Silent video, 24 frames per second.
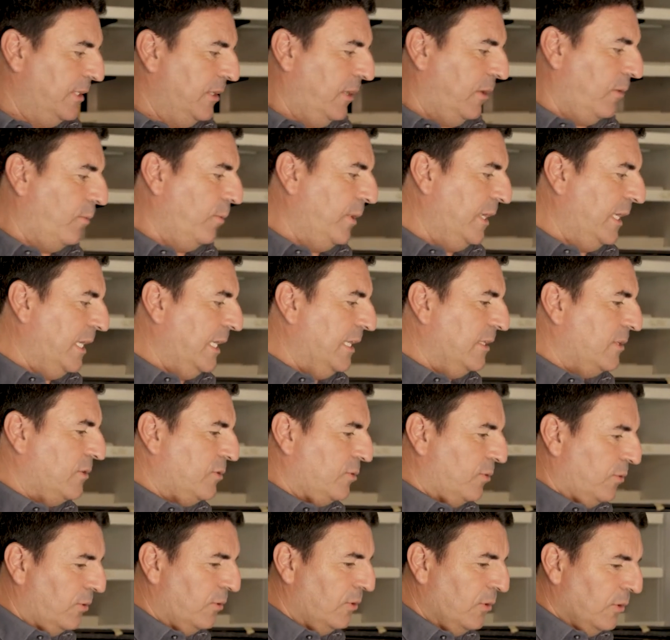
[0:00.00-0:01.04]
No, we need
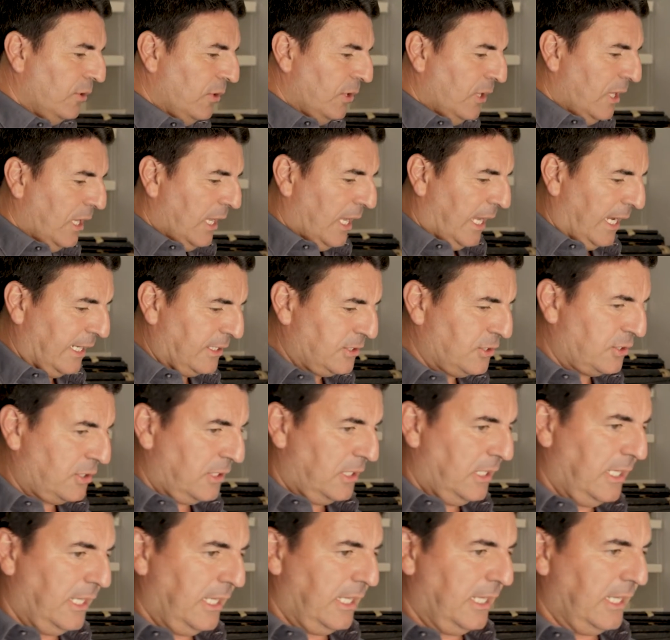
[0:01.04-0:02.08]
to
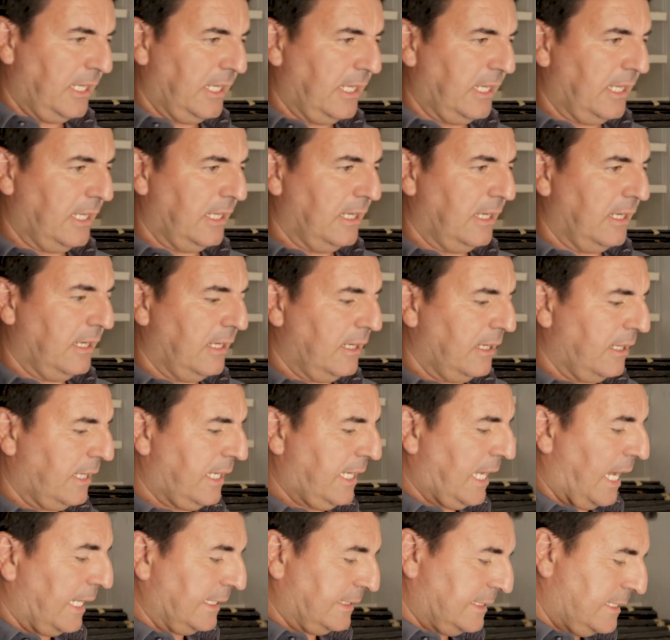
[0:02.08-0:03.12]
actually
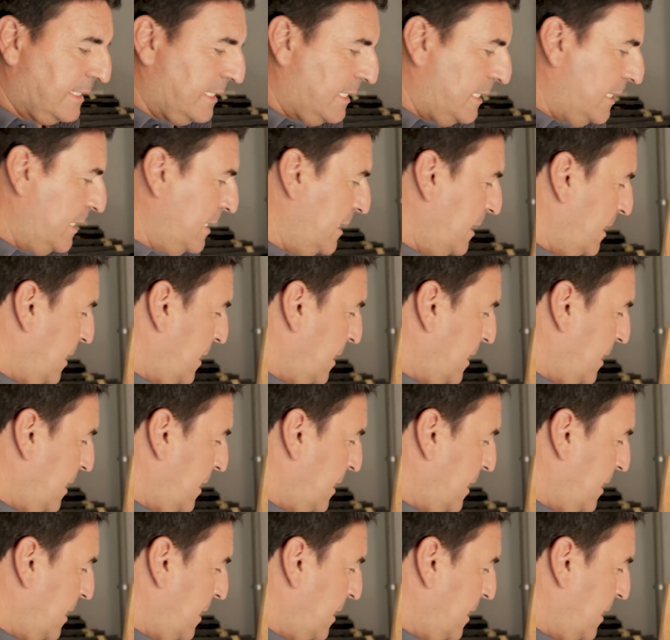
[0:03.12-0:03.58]
cut